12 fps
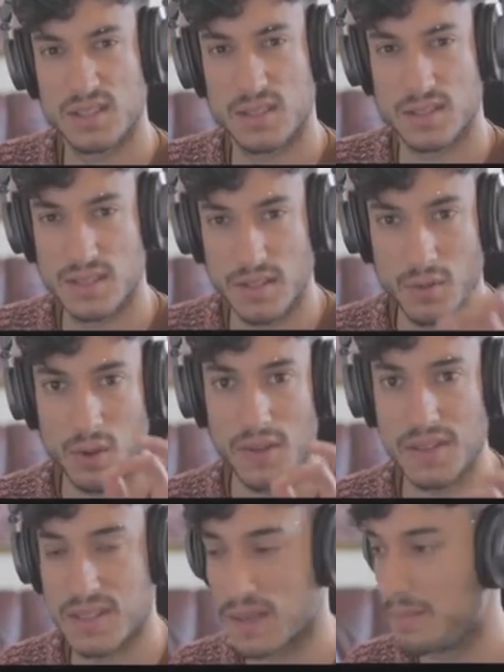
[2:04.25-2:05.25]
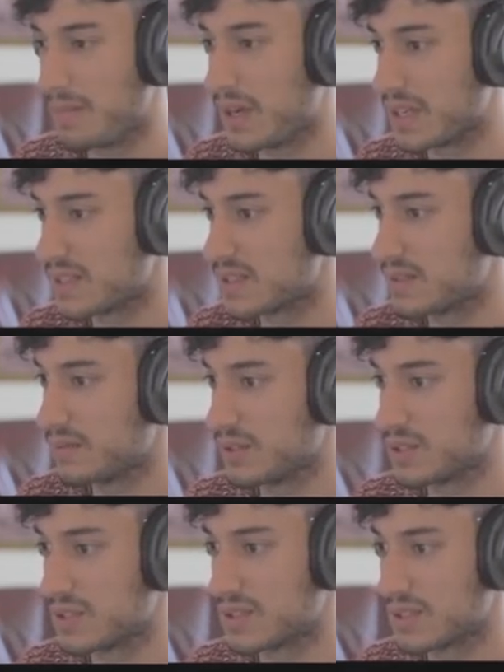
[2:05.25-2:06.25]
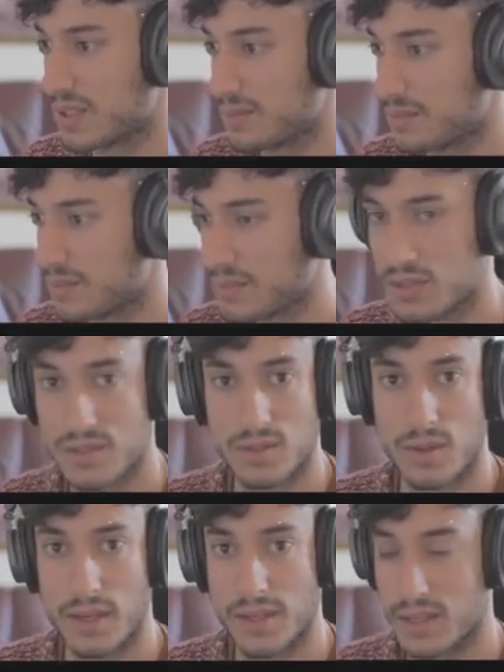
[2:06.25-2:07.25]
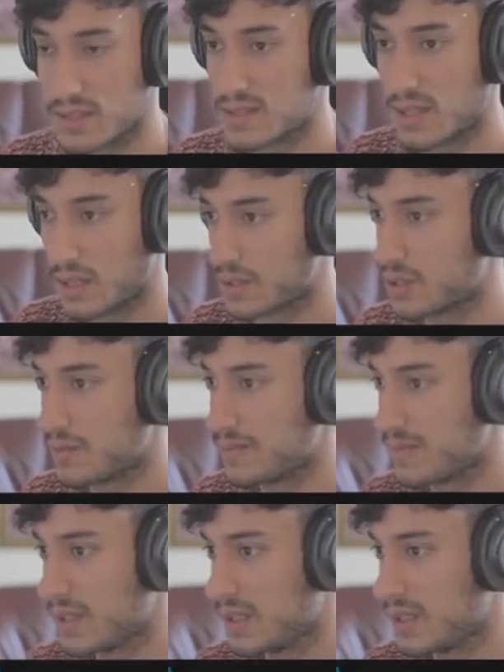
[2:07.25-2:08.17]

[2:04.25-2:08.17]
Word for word: Doesn't have quite the same bite, which is um, which is quite a nice touch.